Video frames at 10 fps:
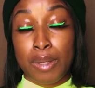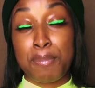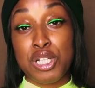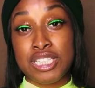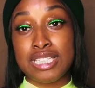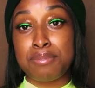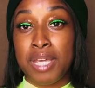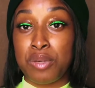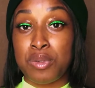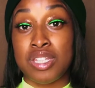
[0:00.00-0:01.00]

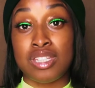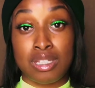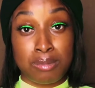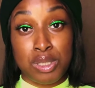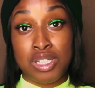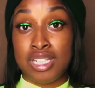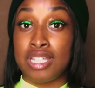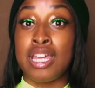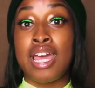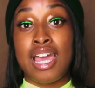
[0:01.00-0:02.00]
participate within the community,